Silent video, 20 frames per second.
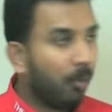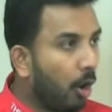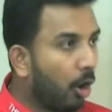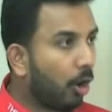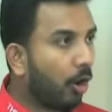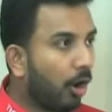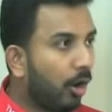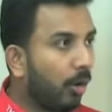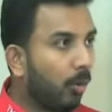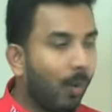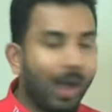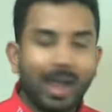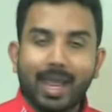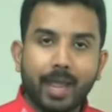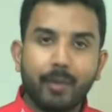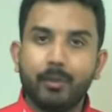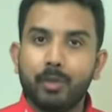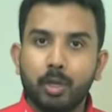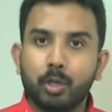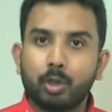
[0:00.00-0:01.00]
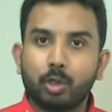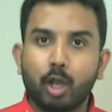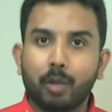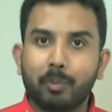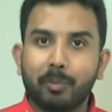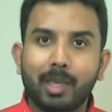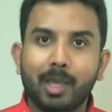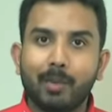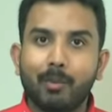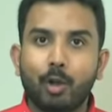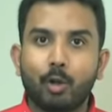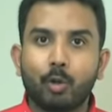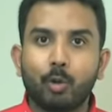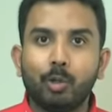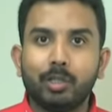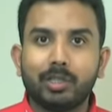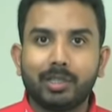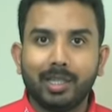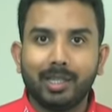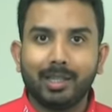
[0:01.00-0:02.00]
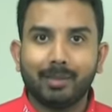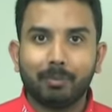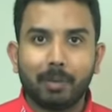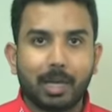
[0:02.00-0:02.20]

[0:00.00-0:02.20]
moron, why haven't you taught me about Rule 3?